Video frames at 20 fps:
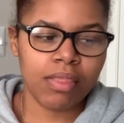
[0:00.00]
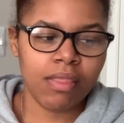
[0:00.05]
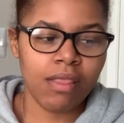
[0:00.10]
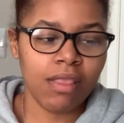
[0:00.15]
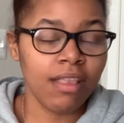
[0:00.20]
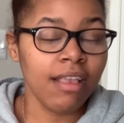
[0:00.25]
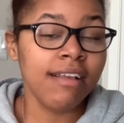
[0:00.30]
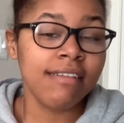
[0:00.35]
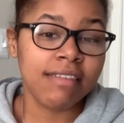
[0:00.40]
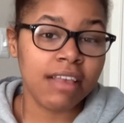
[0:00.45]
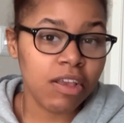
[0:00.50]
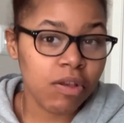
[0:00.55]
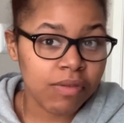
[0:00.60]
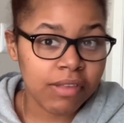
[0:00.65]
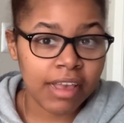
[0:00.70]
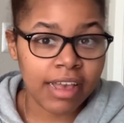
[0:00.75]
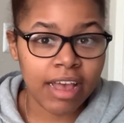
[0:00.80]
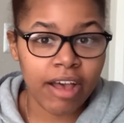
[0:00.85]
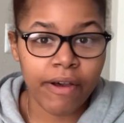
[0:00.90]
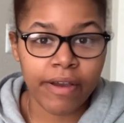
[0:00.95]
Say you take
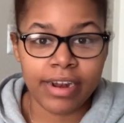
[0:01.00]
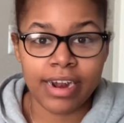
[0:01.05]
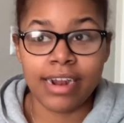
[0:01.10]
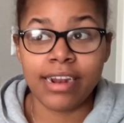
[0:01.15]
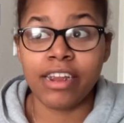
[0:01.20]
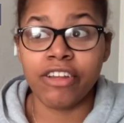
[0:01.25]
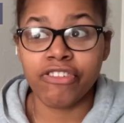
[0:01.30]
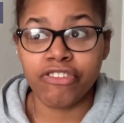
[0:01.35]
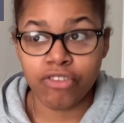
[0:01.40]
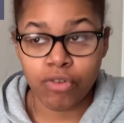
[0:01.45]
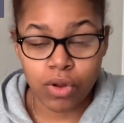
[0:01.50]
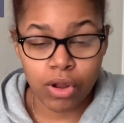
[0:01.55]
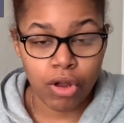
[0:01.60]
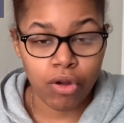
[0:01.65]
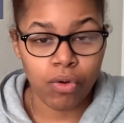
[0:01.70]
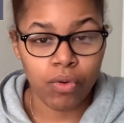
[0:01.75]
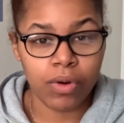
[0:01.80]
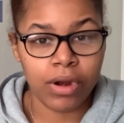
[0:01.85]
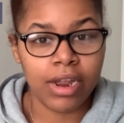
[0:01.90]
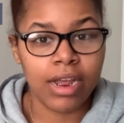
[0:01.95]
out an additional
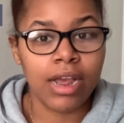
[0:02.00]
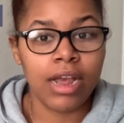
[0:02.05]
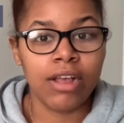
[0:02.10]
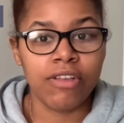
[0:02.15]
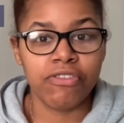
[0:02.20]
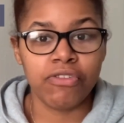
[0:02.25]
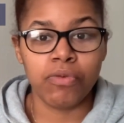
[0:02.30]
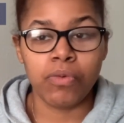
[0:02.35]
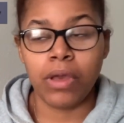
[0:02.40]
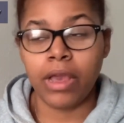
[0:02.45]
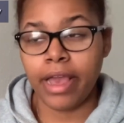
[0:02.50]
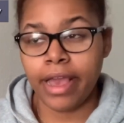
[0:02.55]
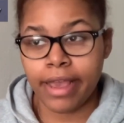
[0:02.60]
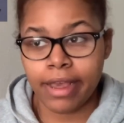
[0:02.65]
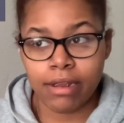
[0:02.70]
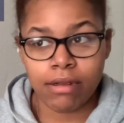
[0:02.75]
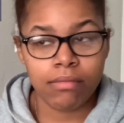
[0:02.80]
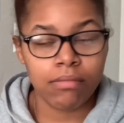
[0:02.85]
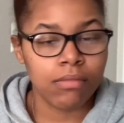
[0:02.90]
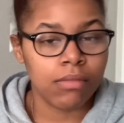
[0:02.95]
loan to get
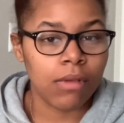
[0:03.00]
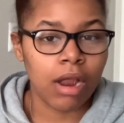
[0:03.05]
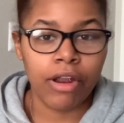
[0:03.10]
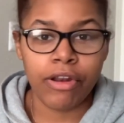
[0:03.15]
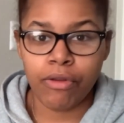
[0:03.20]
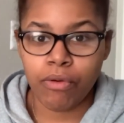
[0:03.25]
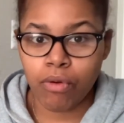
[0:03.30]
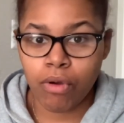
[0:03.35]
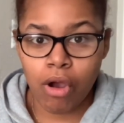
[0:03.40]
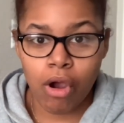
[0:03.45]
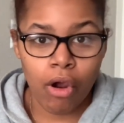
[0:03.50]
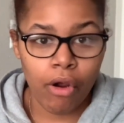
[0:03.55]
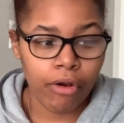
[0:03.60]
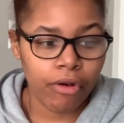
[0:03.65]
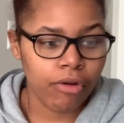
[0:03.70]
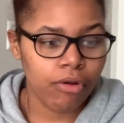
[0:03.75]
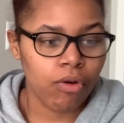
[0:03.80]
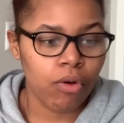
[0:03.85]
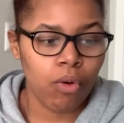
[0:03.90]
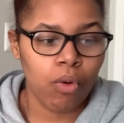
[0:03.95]
a new car,
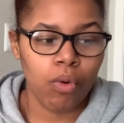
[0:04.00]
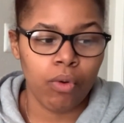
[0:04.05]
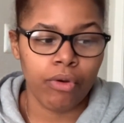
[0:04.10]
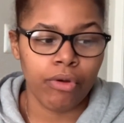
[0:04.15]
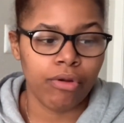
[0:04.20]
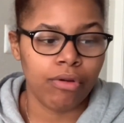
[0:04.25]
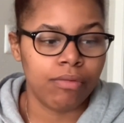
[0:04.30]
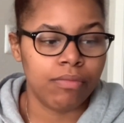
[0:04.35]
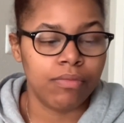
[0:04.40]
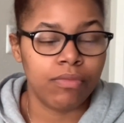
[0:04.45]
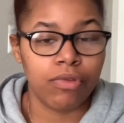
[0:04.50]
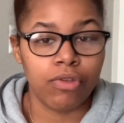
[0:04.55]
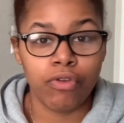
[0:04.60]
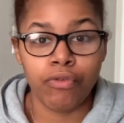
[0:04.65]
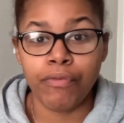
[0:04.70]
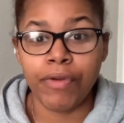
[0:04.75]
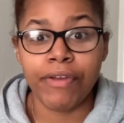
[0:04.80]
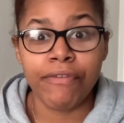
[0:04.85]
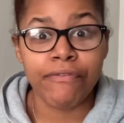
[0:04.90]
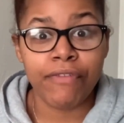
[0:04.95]
or you
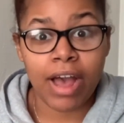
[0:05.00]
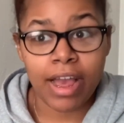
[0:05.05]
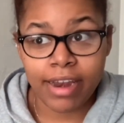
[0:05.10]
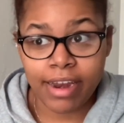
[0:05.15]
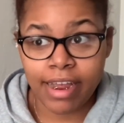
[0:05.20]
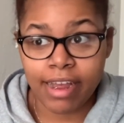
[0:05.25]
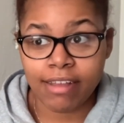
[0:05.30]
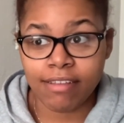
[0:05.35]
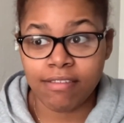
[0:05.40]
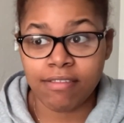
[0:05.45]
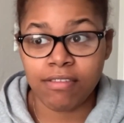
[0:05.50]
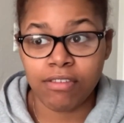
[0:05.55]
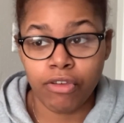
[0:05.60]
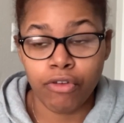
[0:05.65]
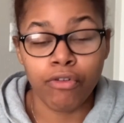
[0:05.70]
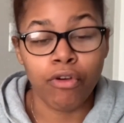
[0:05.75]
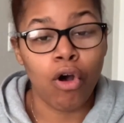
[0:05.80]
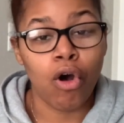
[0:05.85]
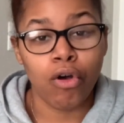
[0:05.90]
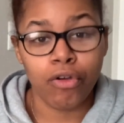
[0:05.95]
refinance
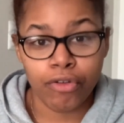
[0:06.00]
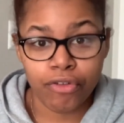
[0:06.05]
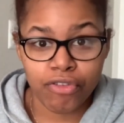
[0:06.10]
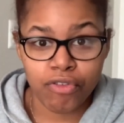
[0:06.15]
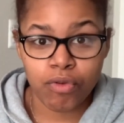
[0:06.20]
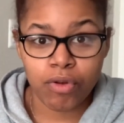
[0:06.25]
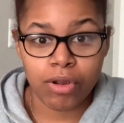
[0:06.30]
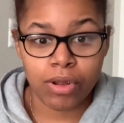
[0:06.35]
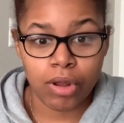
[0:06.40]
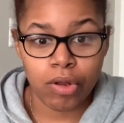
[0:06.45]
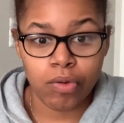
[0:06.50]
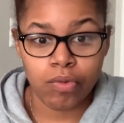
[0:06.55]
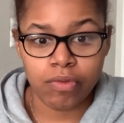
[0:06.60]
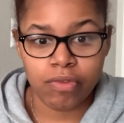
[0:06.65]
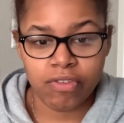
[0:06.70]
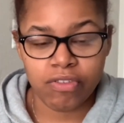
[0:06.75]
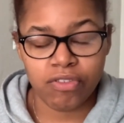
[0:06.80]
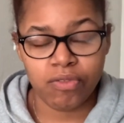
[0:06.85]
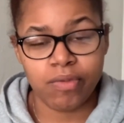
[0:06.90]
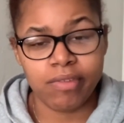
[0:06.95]
all your student loans.
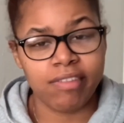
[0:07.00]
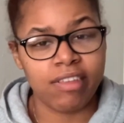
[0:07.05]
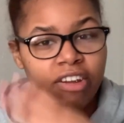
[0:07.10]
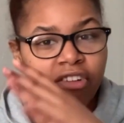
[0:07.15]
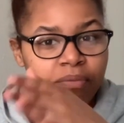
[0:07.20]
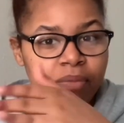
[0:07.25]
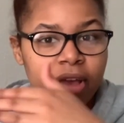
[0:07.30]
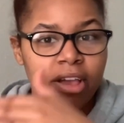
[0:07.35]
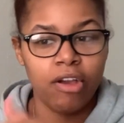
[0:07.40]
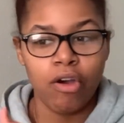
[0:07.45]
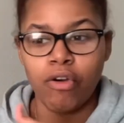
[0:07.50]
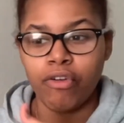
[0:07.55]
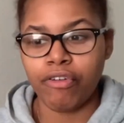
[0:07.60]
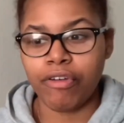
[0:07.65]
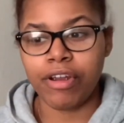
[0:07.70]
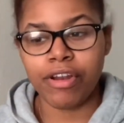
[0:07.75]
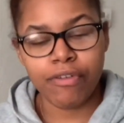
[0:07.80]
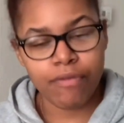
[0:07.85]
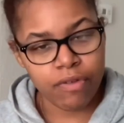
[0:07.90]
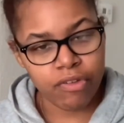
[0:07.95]
So instead of paying all your
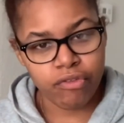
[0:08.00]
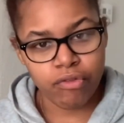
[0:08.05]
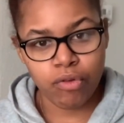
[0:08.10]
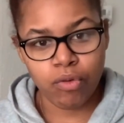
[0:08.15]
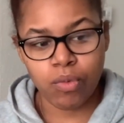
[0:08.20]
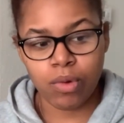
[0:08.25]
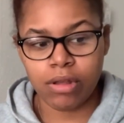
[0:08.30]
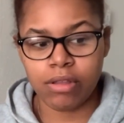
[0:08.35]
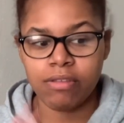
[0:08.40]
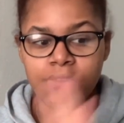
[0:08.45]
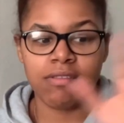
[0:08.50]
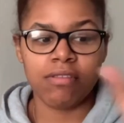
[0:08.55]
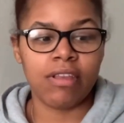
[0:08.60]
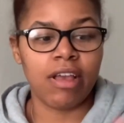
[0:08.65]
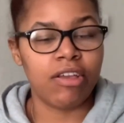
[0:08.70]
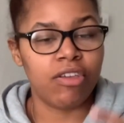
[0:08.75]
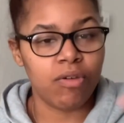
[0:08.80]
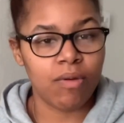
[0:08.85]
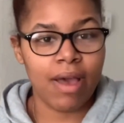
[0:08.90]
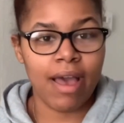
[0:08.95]
individual ones, now
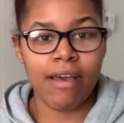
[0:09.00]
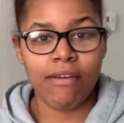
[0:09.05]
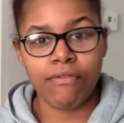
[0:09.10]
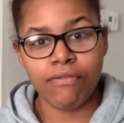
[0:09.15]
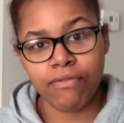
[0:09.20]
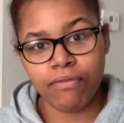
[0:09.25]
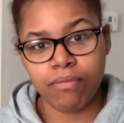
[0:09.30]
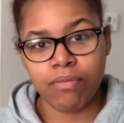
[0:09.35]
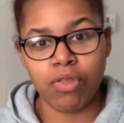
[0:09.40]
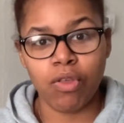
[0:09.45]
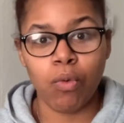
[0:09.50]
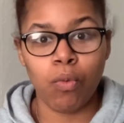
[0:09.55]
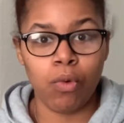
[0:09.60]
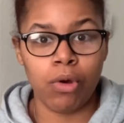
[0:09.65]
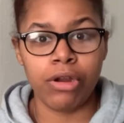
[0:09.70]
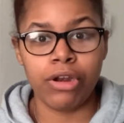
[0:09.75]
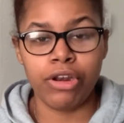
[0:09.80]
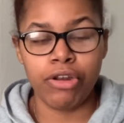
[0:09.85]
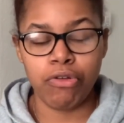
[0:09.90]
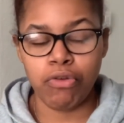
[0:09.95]
you have the
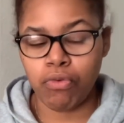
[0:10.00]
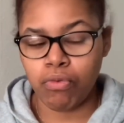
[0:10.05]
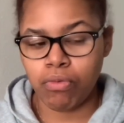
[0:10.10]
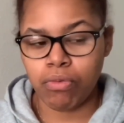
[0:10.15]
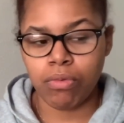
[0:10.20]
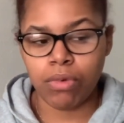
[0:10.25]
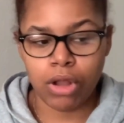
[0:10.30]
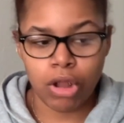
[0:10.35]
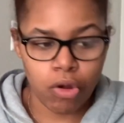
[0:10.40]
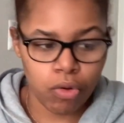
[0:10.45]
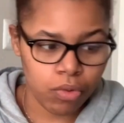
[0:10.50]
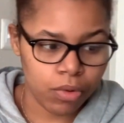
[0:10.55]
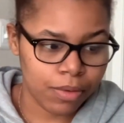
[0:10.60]
one new loan.